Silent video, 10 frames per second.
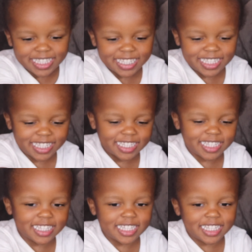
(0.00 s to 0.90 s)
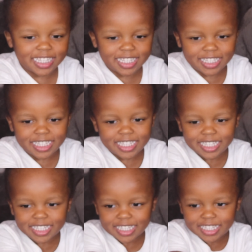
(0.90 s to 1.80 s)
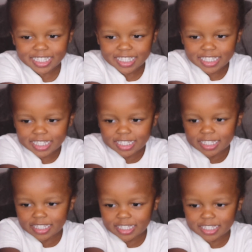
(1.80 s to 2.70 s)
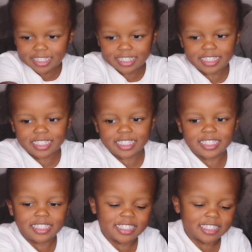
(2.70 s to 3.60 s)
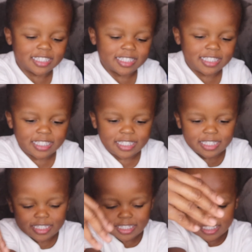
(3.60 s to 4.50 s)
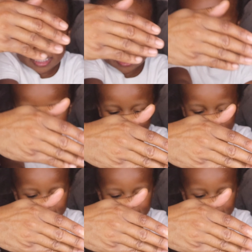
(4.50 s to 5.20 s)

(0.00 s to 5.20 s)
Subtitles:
No words are spoken by the person on screen.